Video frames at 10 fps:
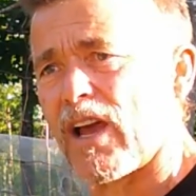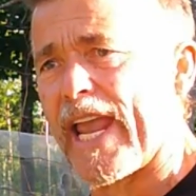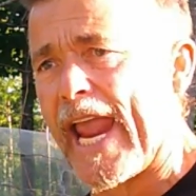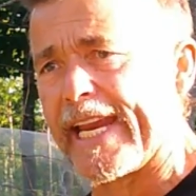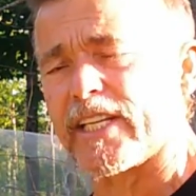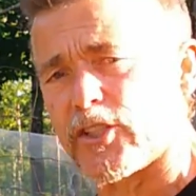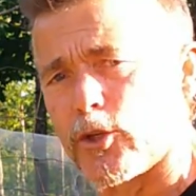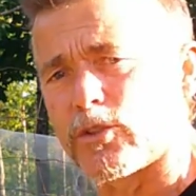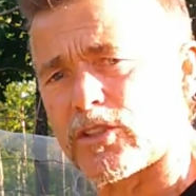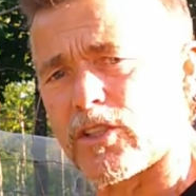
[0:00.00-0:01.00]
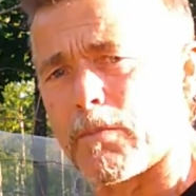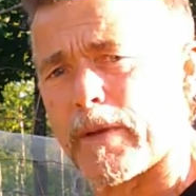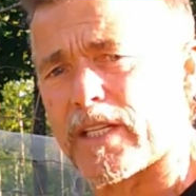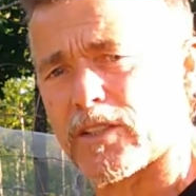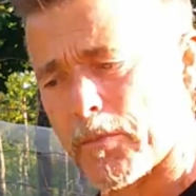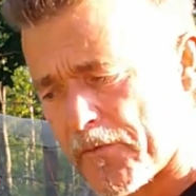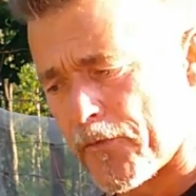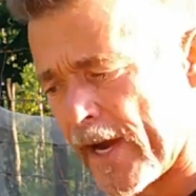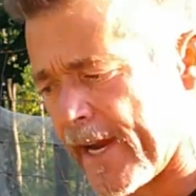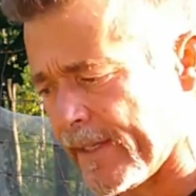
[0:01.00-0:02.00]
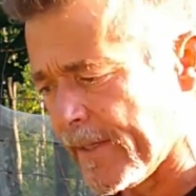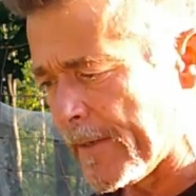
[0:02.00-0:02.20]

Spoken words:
I hated using them because I'm afraid